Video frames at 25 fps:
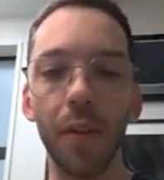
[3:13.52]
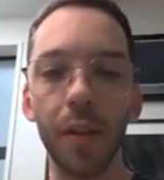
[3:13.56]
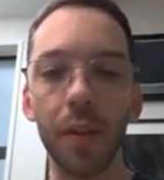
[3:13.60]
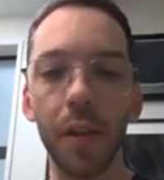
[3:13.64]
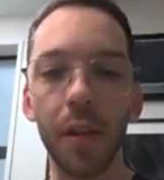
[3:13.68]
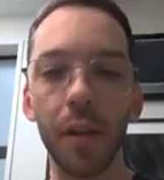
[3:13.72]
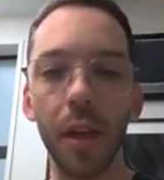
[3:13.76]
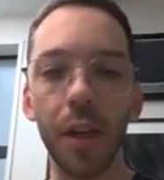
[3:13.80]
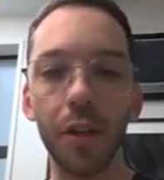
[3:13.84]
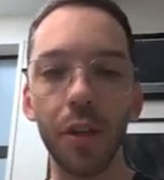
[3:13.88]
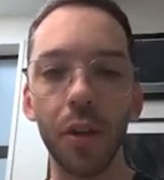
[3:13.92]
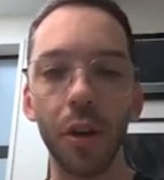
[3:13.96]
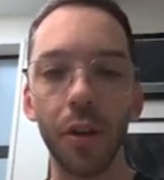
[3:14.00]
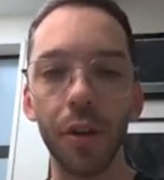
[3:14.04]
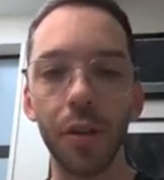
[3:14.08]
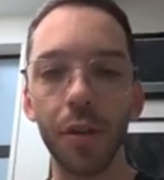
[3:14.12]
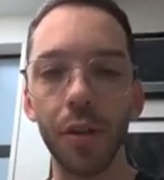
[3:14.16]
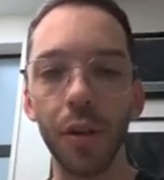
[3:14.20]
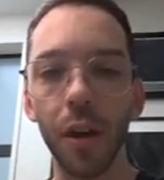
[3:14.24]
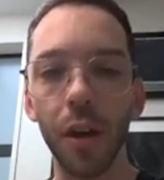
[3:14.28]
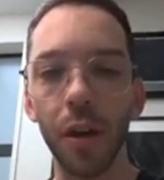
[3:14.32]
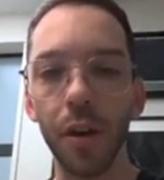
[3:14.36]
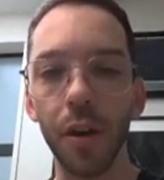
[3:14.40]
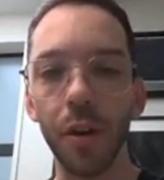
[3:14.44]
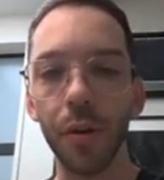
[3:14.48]
He also had
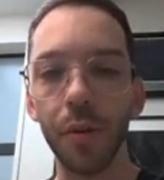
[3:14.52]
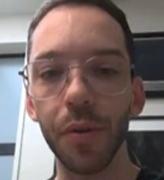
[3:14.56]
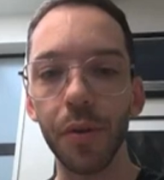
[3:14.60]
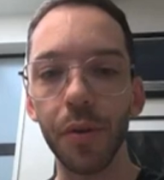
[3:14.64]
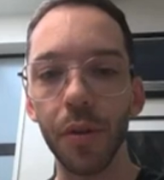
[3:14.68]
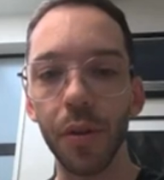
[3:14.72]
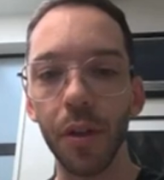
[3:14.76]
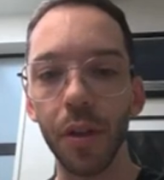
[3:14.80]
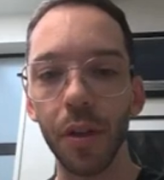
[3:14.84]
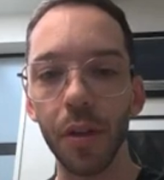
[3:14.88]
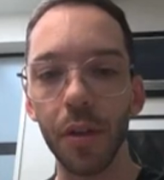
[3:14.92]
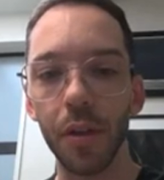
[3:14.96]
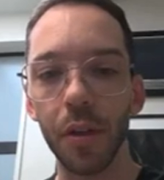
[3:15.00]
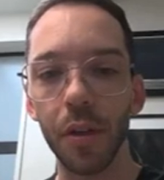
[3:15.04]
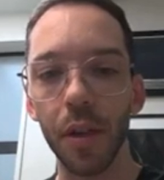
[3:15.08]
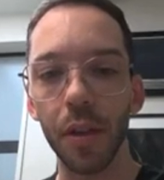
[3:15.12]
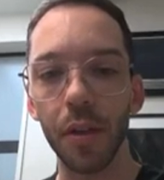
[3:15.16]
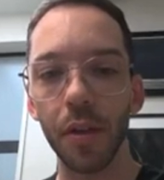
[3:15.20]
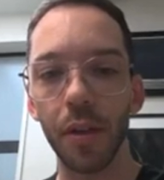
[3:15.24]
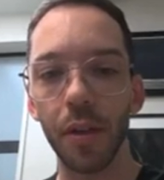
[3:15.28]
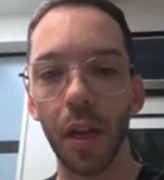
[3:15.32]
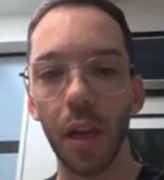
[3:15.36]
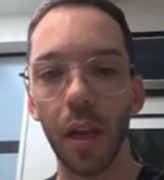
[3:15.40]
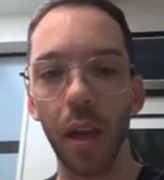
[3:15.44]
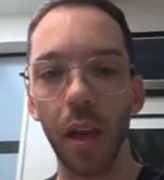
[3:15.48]
this lesion on his nose.
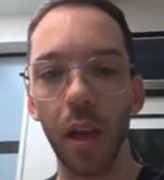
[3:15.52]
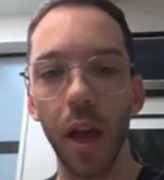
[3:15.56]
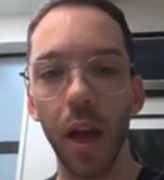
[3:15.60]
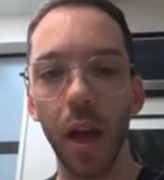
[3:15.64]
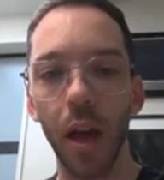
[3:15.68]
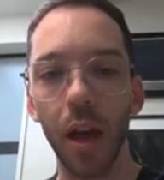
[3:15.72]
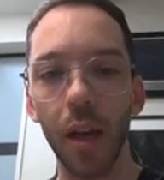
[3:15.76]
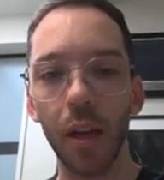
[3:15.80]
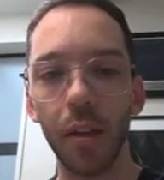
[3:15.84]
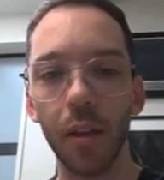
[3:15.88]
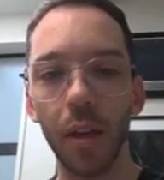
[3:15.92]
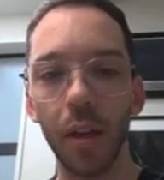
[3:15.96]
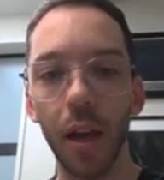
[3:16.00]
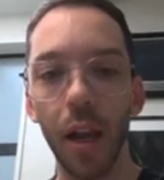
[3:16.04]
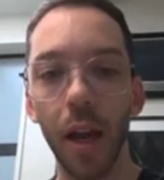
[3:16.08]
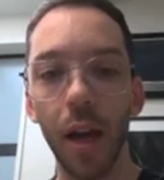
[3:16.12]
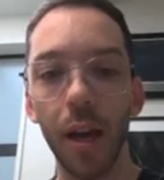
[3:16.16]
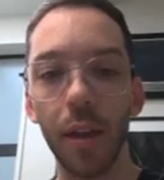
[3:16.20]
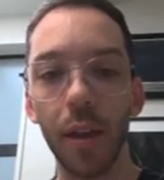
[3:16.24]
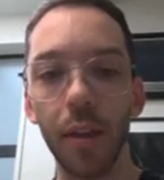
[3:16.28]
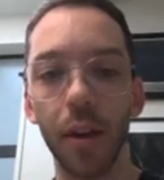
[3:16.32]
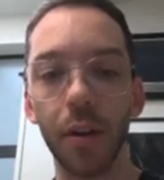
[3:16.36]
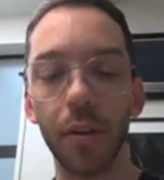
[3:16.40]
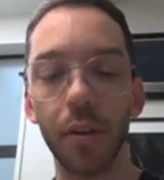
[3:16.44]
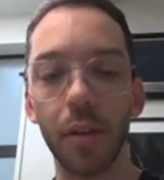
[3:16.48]
This is the
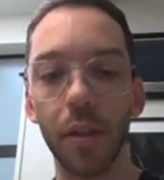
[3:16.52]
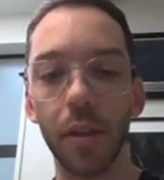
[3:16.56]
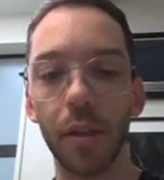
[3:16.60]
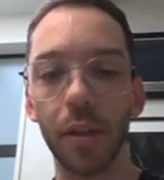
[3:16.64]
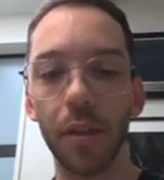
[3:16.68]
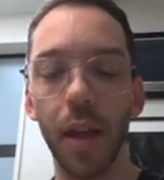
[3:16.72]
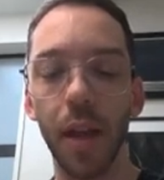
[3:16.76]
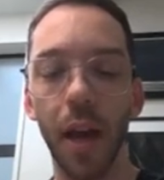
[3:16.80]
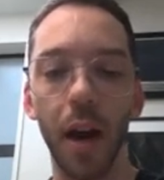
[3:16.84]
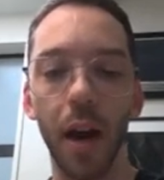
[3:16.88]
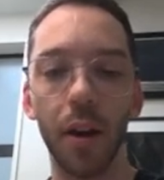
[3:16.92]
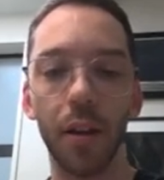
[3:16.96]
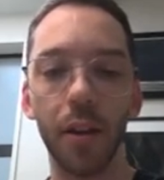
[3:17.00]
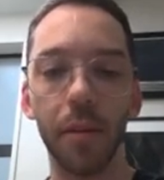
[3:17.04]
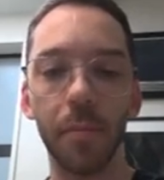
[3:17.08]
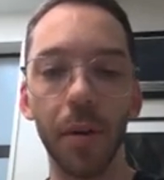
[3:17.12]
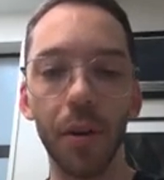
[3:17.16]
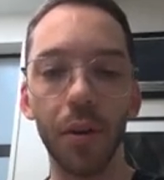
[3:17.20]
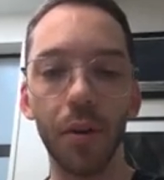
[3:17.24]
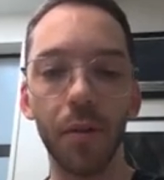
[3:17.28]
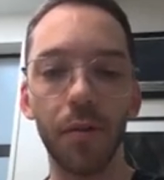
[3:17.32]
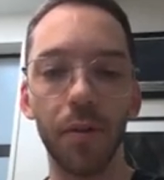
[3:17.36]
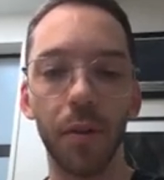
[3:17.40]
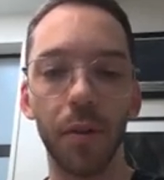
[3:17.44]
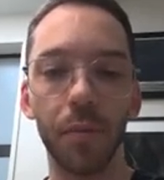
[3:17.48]
line. The line there is the
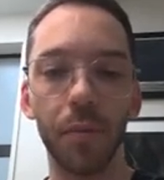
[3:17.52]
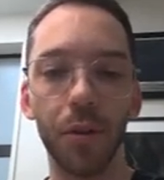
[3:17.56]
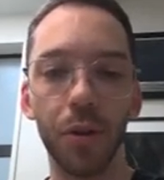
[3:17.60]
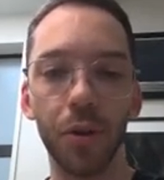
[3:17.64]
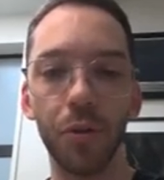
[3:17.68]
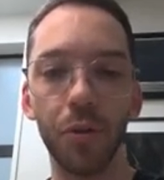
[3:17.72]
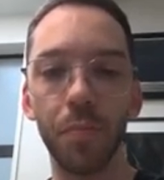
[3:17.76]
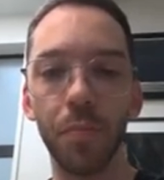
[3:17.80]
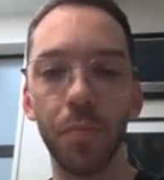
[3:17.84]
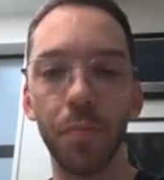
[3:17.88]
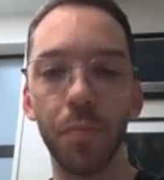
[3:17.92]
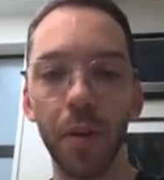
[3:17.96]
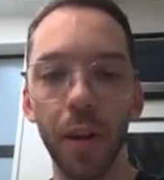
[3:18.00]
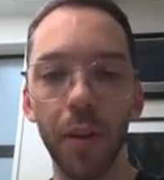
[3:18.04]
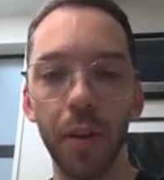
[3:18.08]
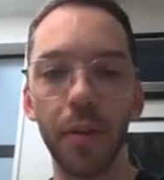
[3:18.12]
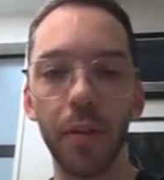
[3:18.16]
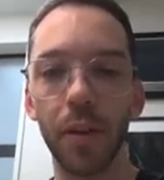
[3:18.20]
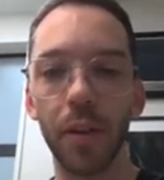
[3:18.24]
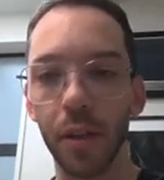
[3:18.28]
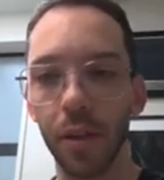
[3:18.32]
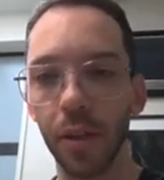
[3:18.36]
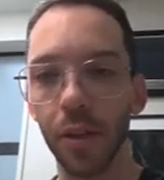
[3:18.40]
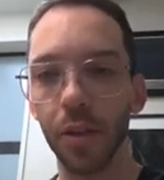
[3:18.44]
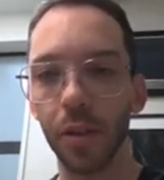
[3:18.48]
scar in the middle from 2
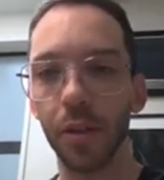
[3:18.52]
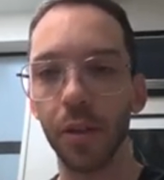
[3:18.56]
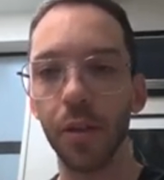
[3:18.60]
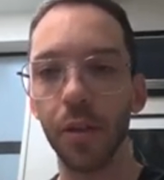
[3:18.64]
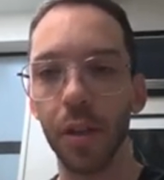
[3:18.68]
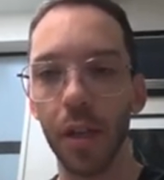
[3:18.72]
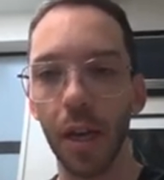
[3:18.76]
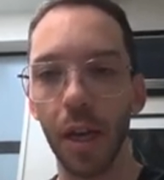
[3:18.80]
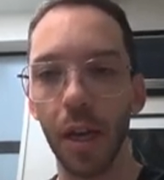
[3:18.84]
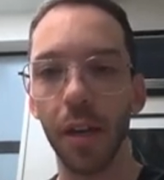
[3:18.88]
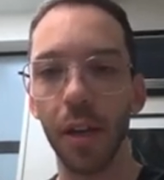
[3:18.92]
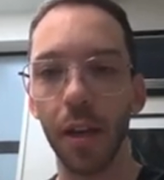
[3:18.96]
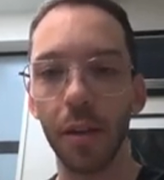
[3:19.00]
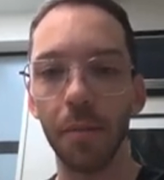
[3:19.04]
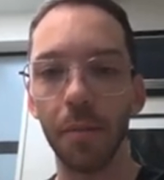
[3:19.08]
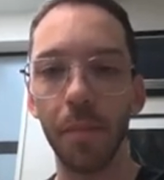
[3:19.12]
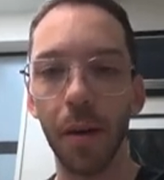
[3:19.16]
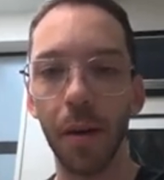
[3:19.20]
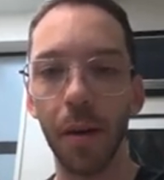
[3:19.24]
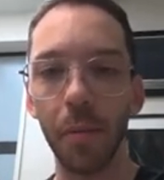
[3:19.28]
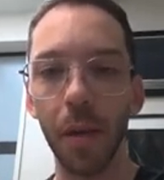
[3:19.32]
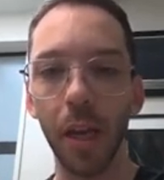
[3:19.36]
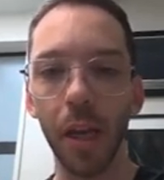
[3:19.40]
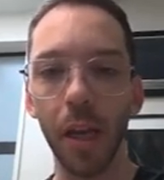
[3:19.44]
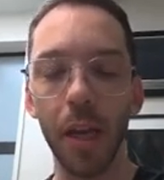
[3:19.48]
previous excisions done
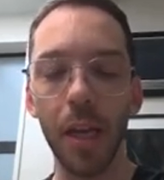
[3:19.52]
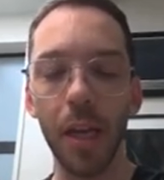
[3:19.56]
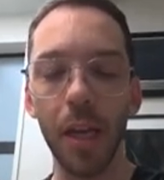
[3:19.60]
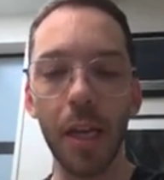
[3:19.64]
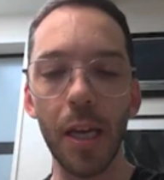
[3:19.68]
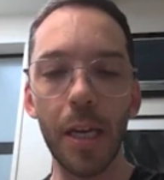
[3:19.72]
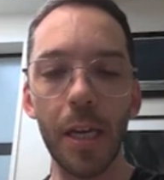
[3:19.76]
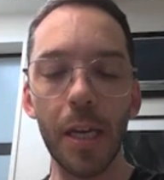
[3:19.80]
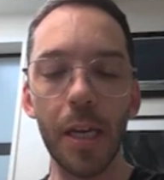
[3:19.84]
in public.